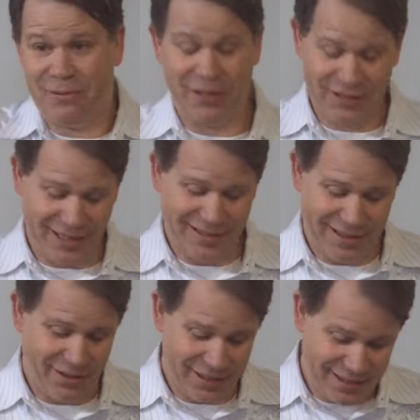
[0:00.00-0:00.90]
The world
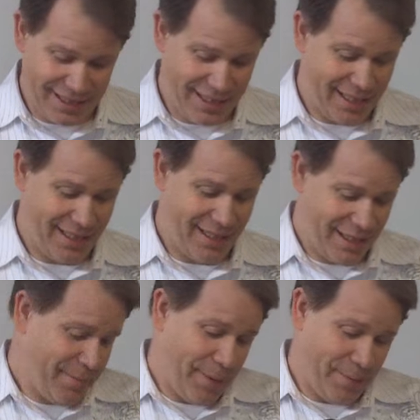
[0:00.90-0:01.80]
doesn't owe us anything.
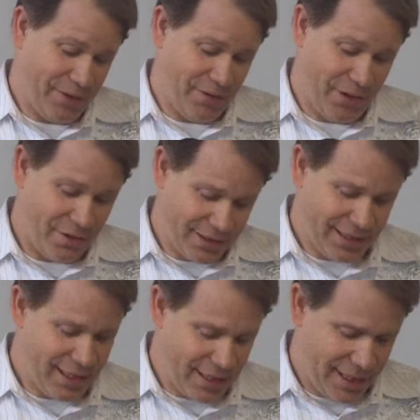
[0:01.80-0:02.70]
Other people don't owe
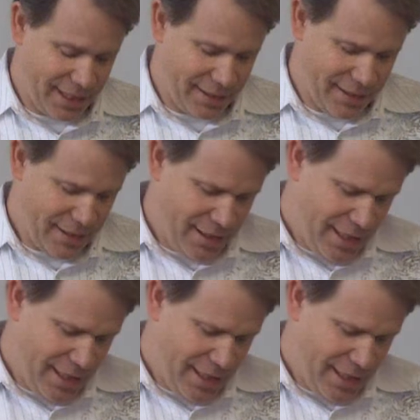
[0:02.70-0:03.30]
us anything.